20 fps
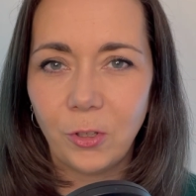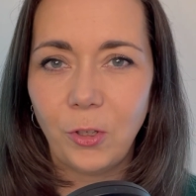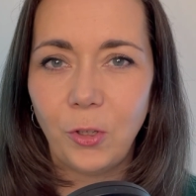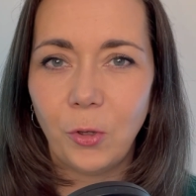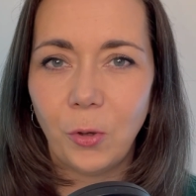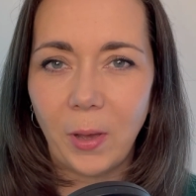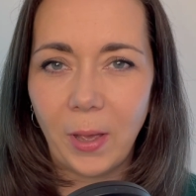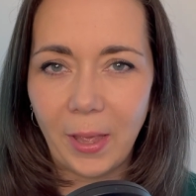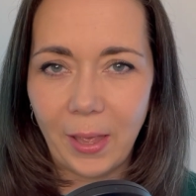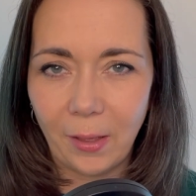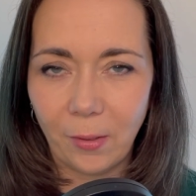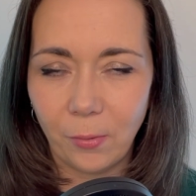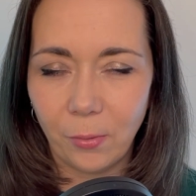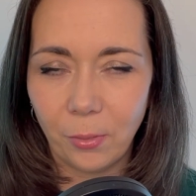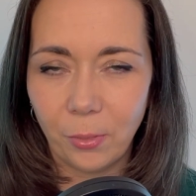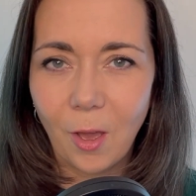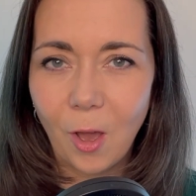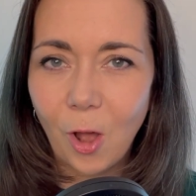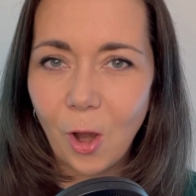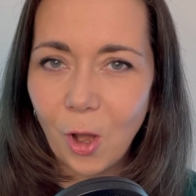your
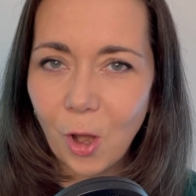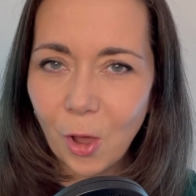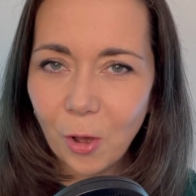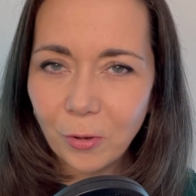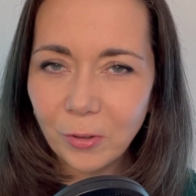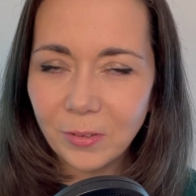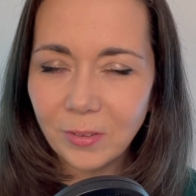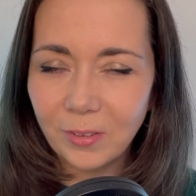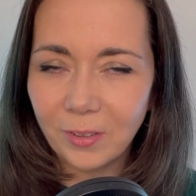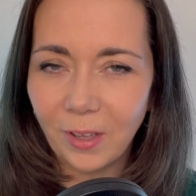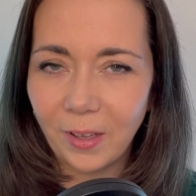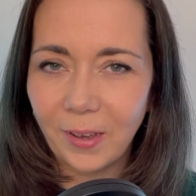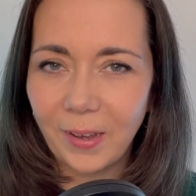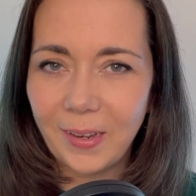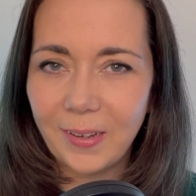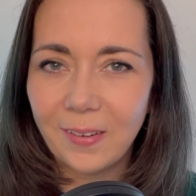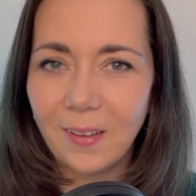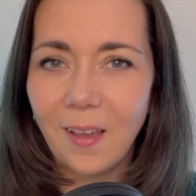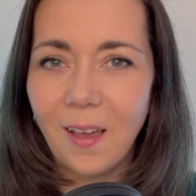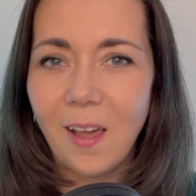health,
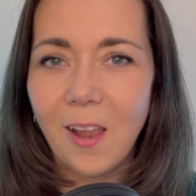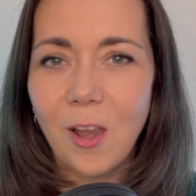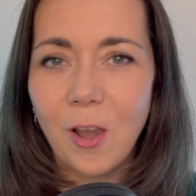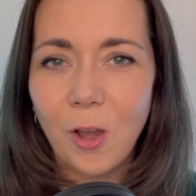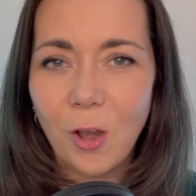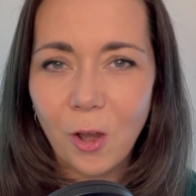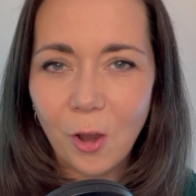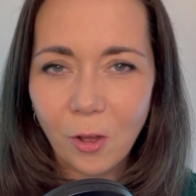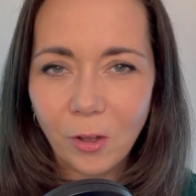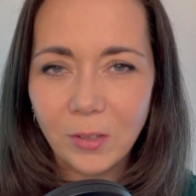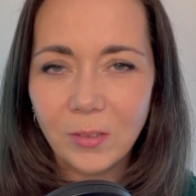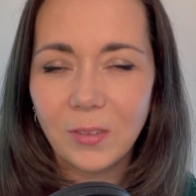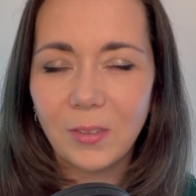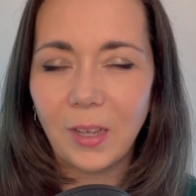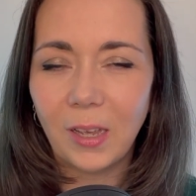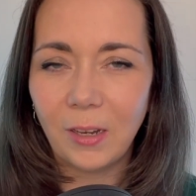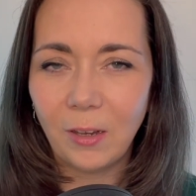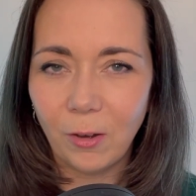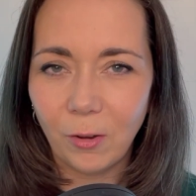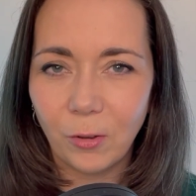alongside lots
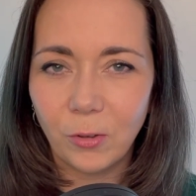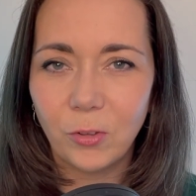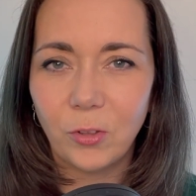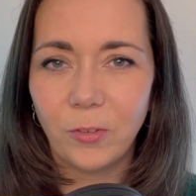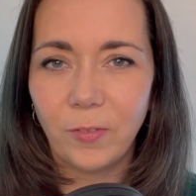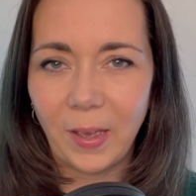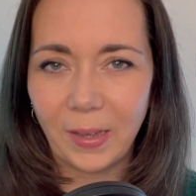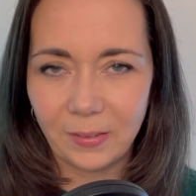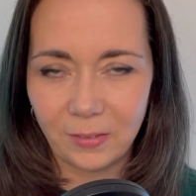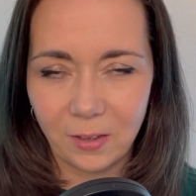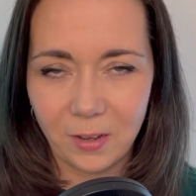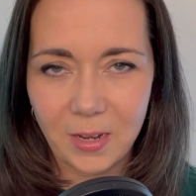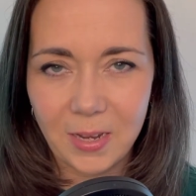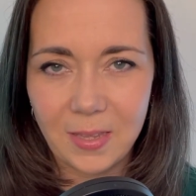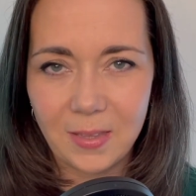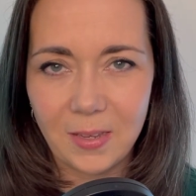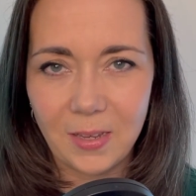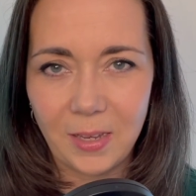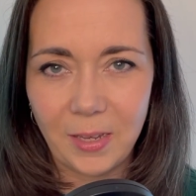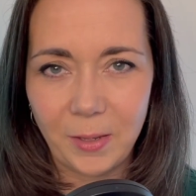and lots of
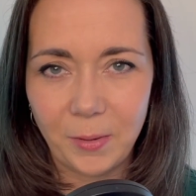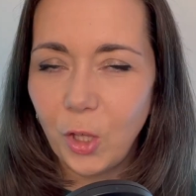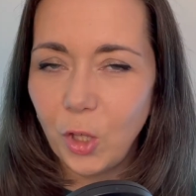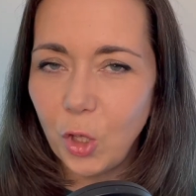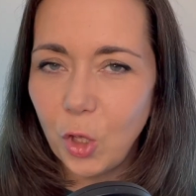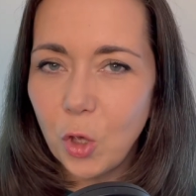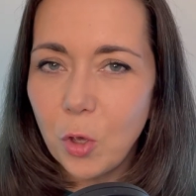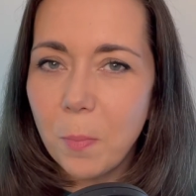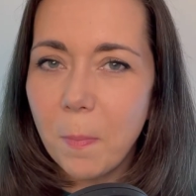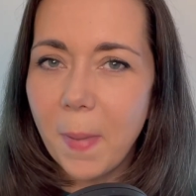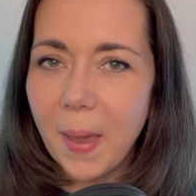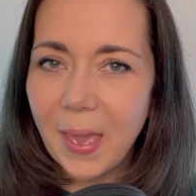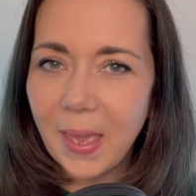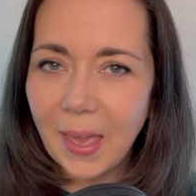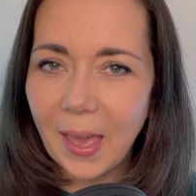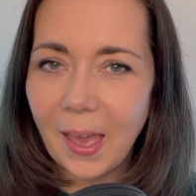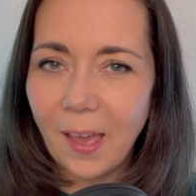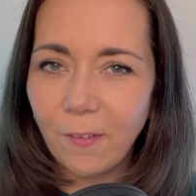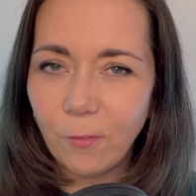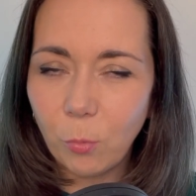anxiety. You may
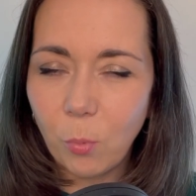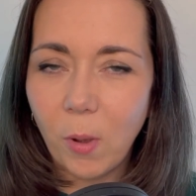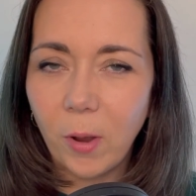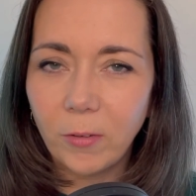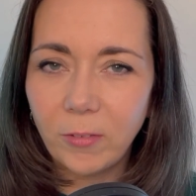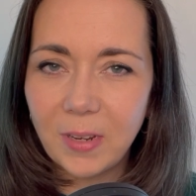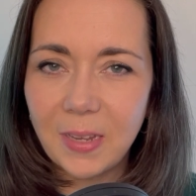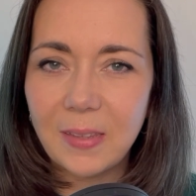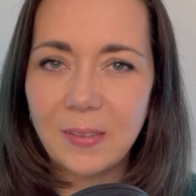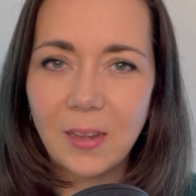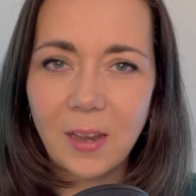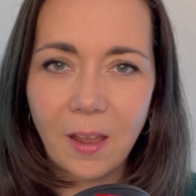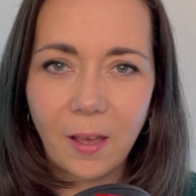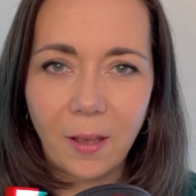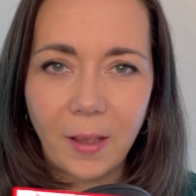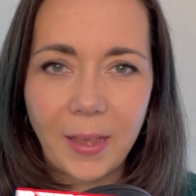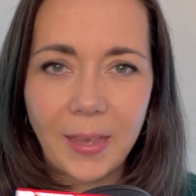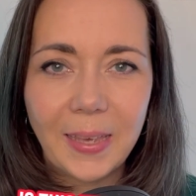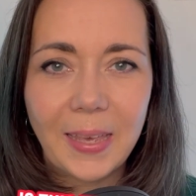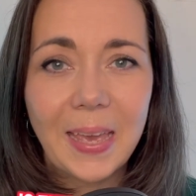have worries
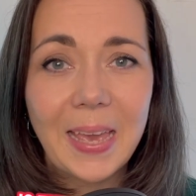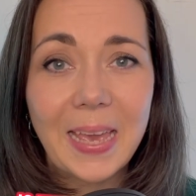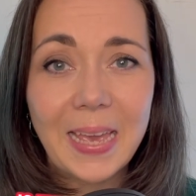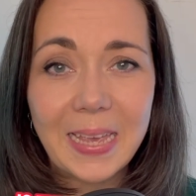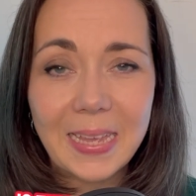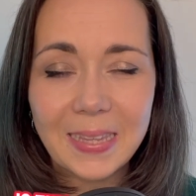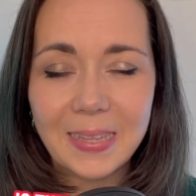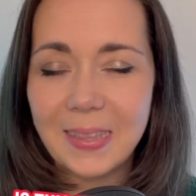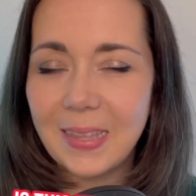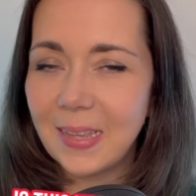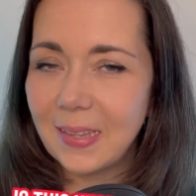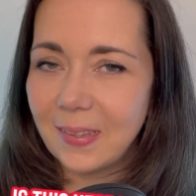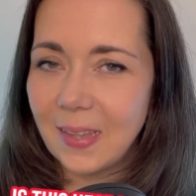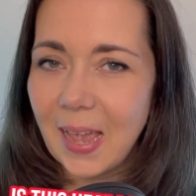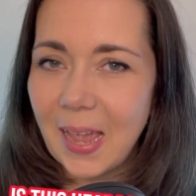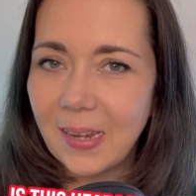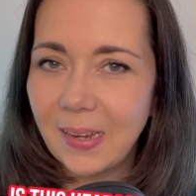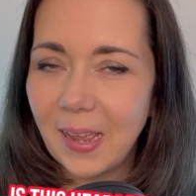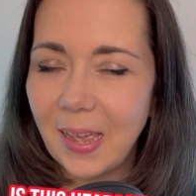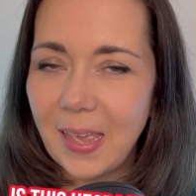like, is this
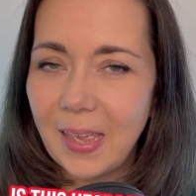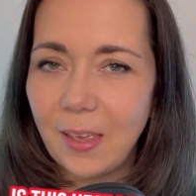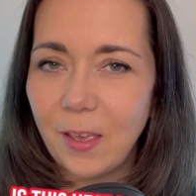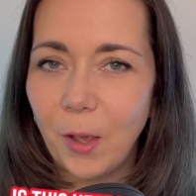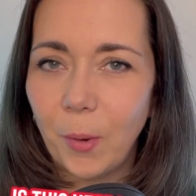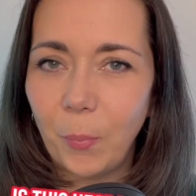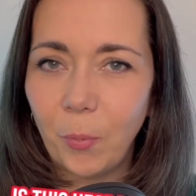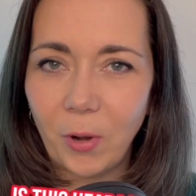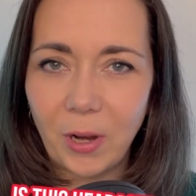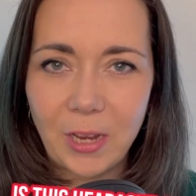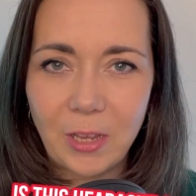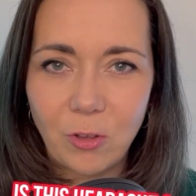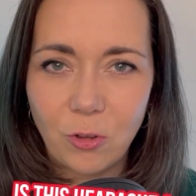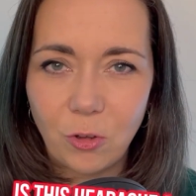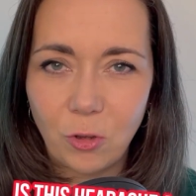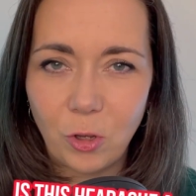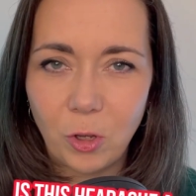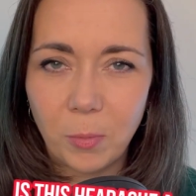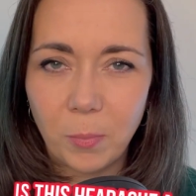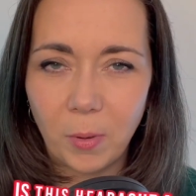headache a brain
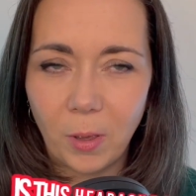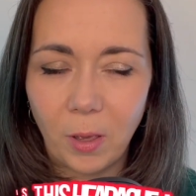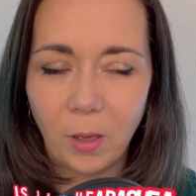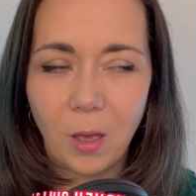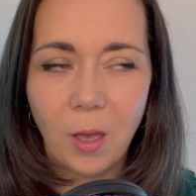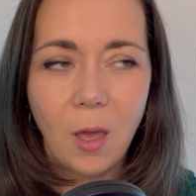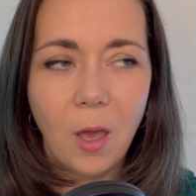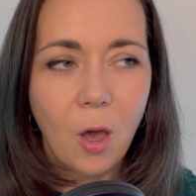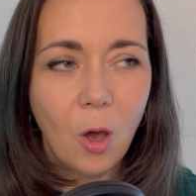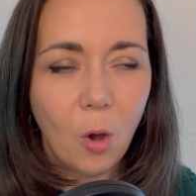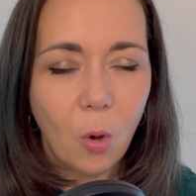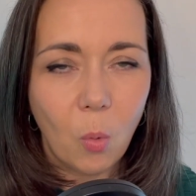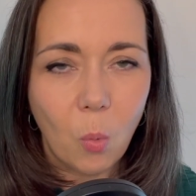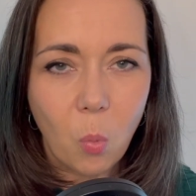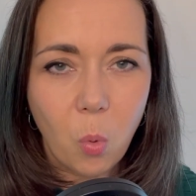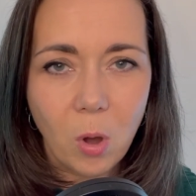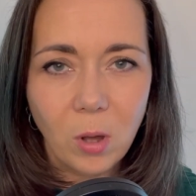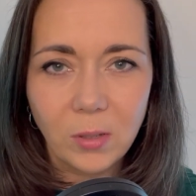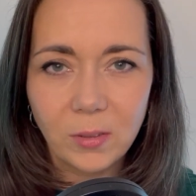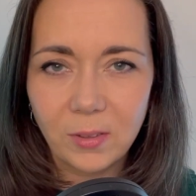tumour?
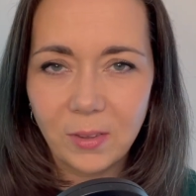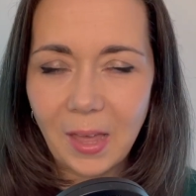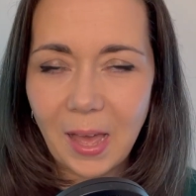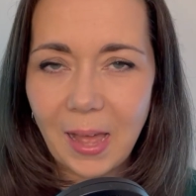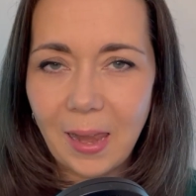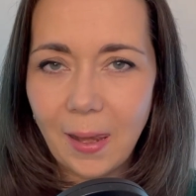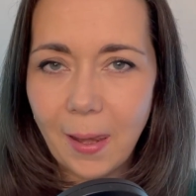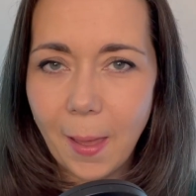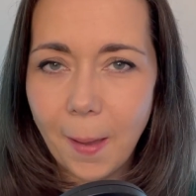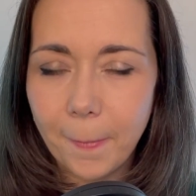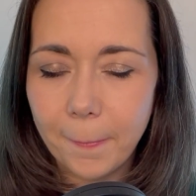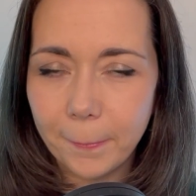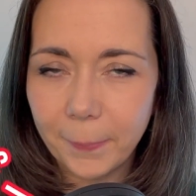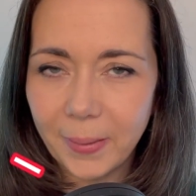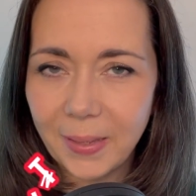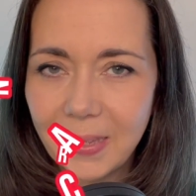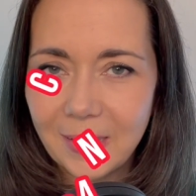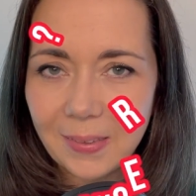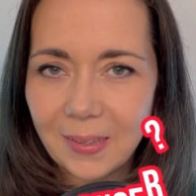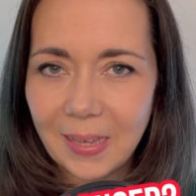What's that lump?
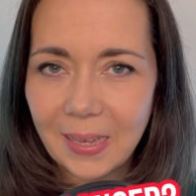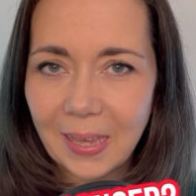Is it